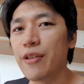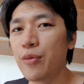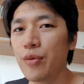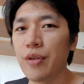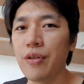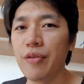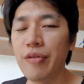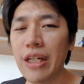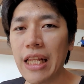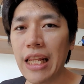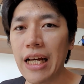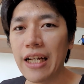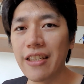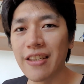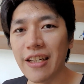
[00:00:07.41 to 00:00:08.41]
you will
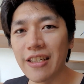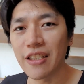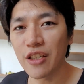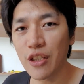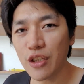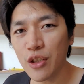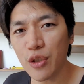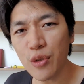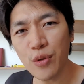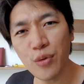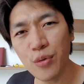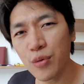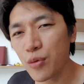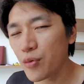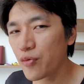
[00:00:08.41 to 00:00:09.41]
realize that it's
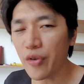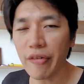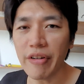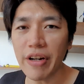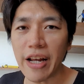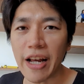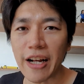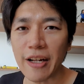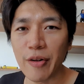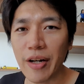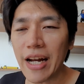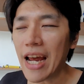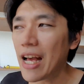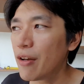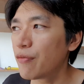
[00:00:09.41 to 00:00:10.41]

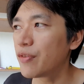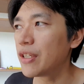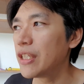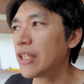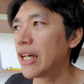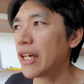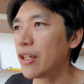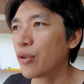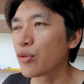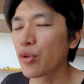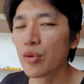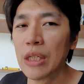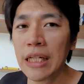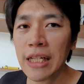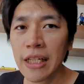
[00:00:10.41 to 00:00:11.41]
very heavy and also